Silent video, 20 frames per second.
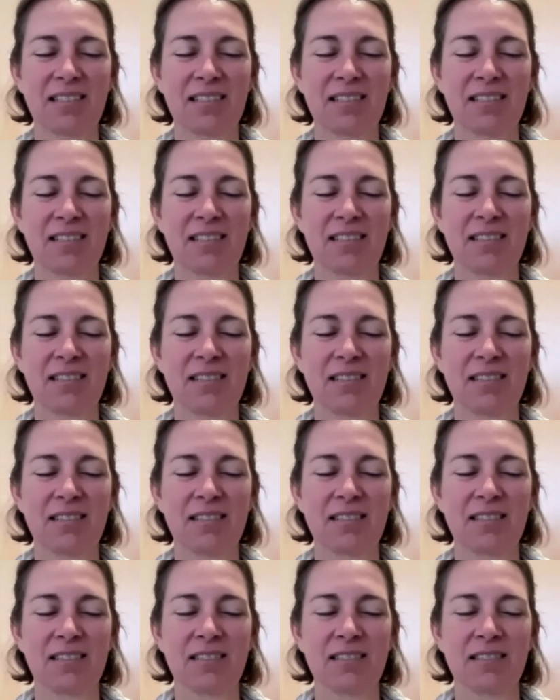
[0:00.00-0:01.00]

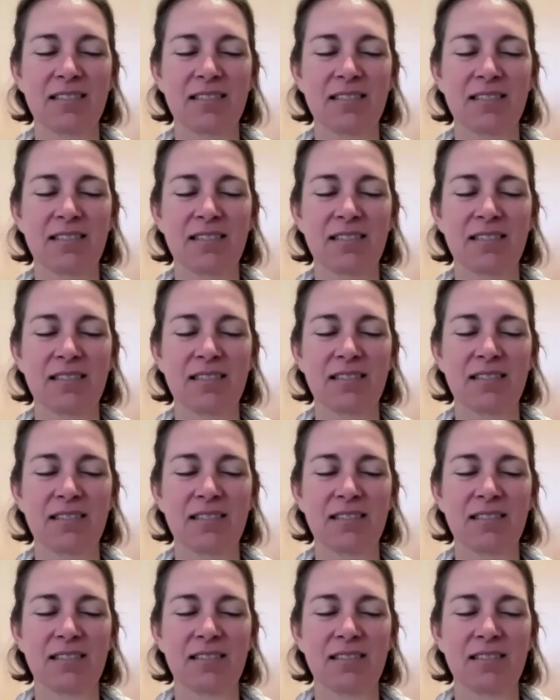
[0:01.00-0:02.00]

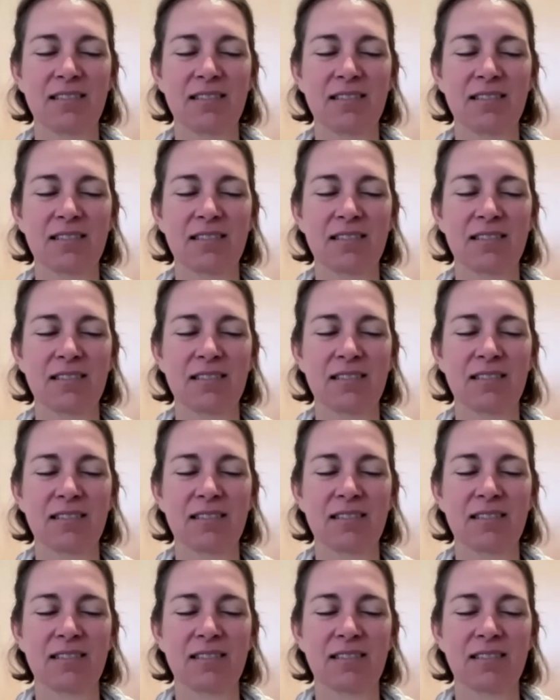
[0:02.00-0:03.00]

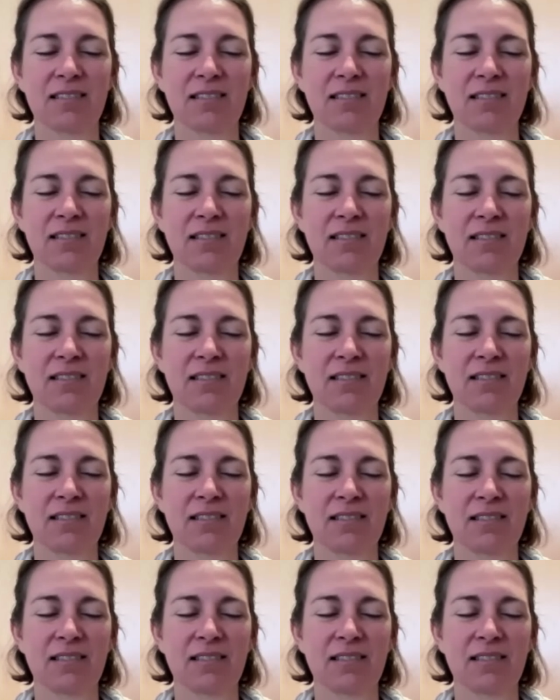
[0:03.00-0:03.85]
(no one is talking)